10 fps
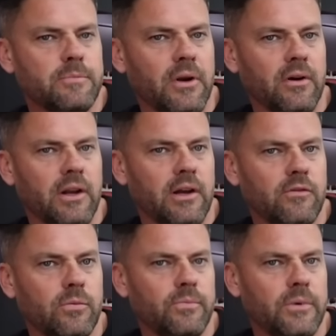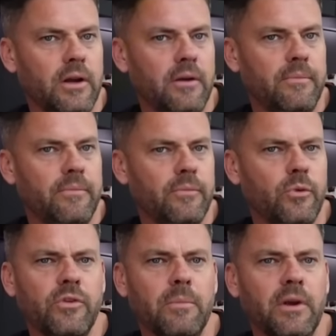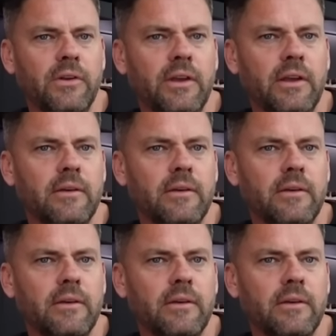block last. What was it, Monday?